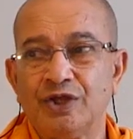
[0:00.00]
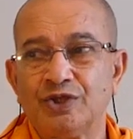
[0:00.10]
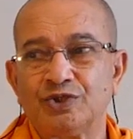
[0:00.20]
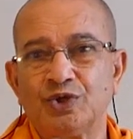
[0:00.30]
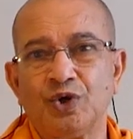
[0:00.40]

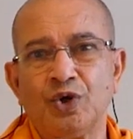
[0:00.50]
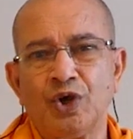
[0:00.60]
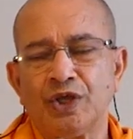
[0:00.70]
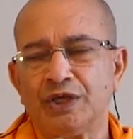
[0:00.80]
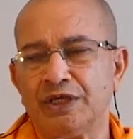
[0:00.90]
So
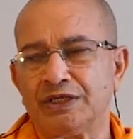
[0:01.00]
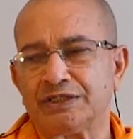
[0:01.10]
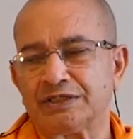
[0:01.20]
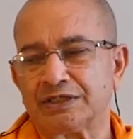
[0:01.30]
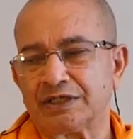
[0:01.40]

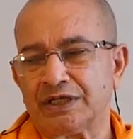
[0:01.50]
he's